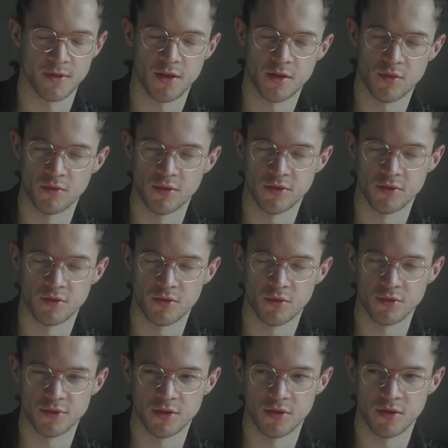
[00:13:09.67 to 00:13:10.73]
called it a
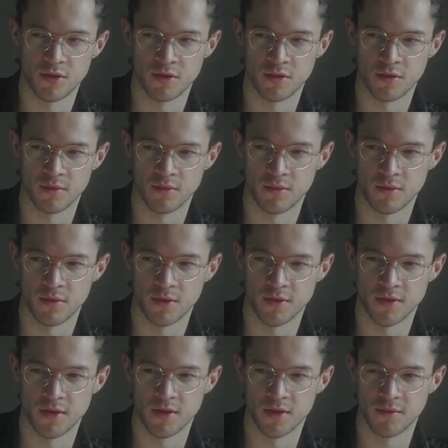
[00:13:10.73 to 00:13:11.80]
course earlier,
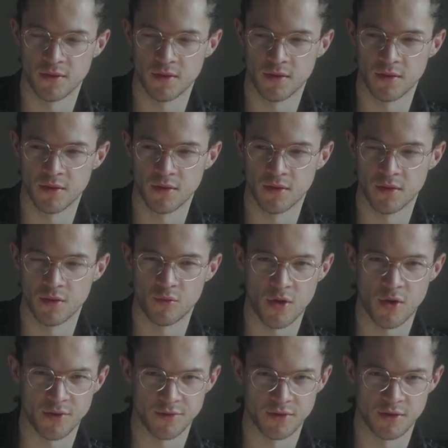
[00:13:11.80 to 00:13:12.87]
and then a
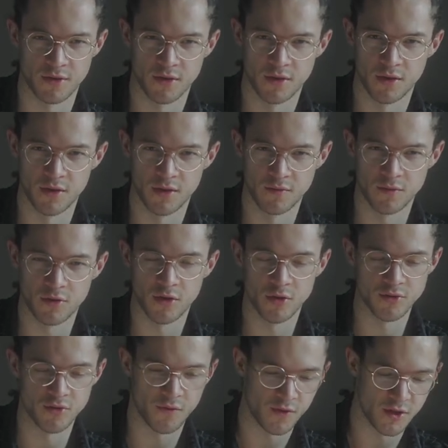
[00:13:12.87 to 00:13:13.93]
route. If you're
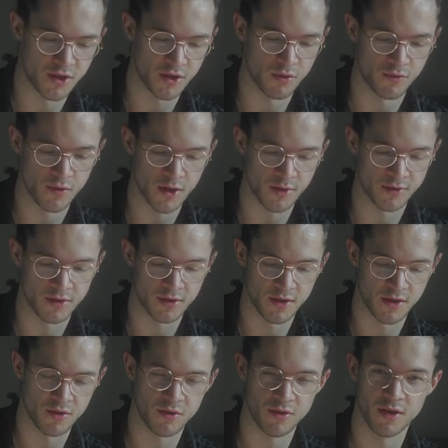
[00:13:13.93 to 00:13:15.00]
close to finishing a route
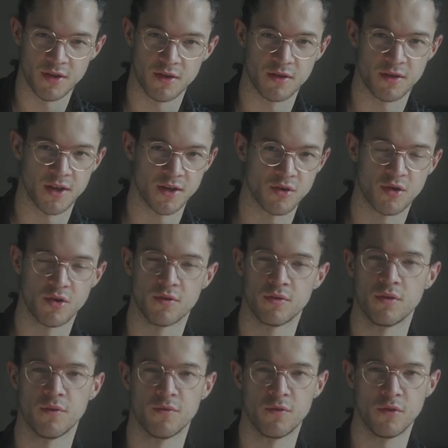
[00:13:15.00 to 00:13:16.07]
and your
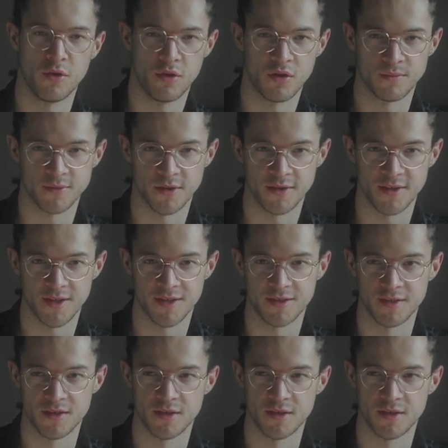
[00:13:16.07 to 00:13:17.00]
forearms are dead,